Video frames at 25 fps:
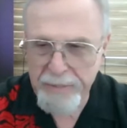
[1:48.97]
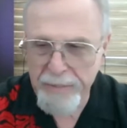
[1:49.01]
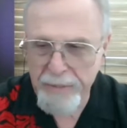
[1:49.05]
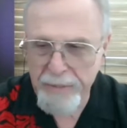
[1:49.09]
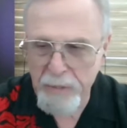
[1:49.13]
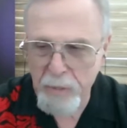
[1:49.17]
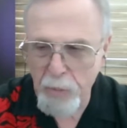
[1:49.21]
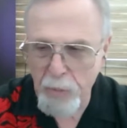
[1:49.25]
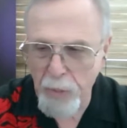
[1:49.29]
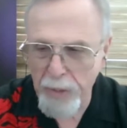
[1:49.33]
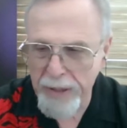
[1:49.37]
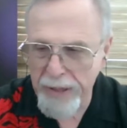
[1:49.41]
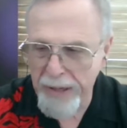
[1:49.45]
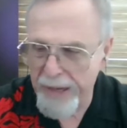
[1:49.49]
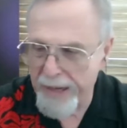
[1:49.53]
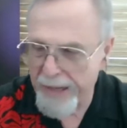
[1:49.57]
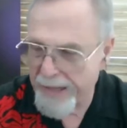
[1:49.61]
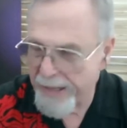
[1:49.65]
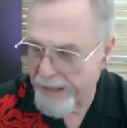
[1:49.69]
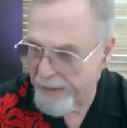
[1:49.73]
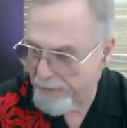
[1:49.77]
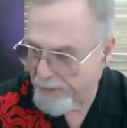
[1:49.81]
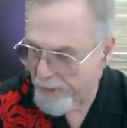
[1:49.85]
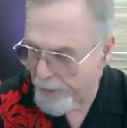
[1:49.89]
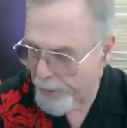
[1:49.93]
what I
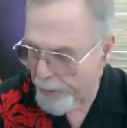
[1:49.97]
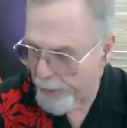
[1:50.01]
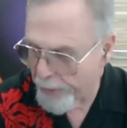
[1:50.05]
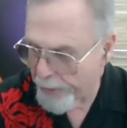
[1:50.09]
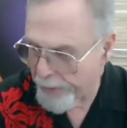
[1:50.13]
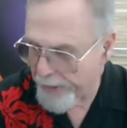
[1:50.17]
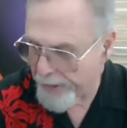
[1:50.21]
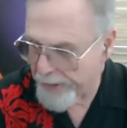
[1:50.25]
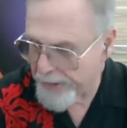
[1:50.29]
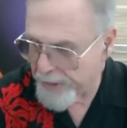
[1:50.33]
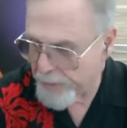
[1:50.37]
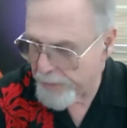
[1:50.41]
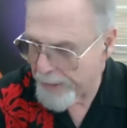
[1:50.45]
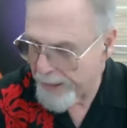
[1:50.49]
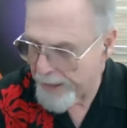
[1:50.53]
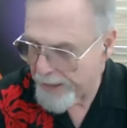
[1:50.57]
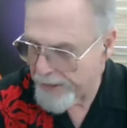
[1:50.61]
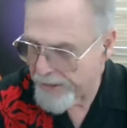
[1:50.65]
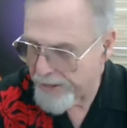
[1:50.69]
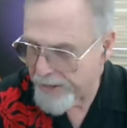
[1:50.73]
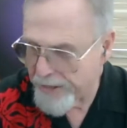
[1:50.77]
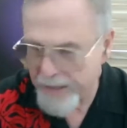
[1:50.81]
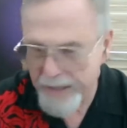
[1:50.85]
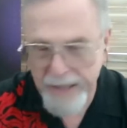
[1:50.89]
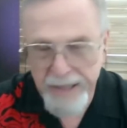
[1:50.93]
have learned is
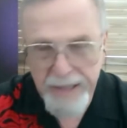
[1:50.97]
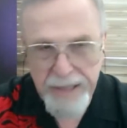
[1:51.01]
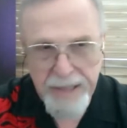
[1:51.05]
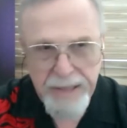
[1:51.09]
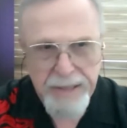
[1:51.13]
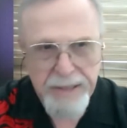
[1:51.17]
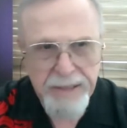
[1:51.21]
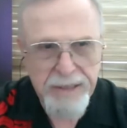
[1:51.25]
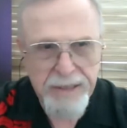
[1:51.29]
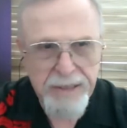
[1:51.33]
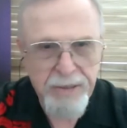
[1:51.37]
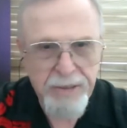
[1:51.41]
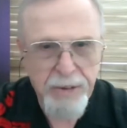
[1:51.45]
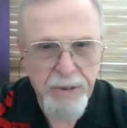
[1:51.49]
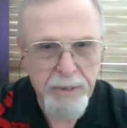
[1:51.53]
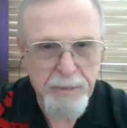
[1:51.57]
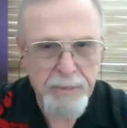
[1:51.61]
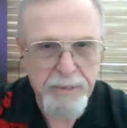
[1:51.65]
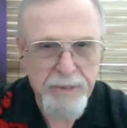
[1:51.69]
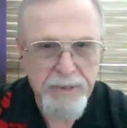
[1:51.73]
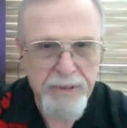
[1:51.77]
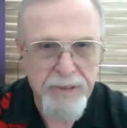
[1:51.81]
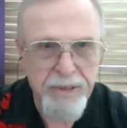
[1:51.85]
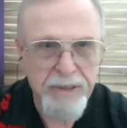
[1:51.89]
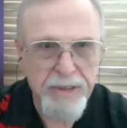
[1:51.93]
best in
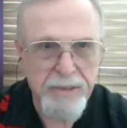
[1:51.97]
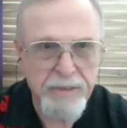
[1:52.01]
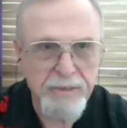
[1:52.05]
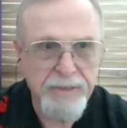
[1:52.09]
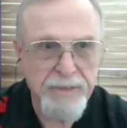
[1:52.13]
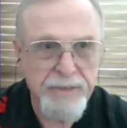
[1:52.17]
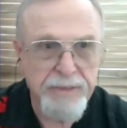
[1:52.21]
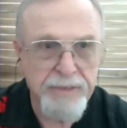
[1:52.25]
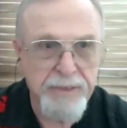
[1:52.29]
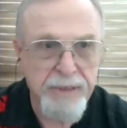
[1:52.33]
terms of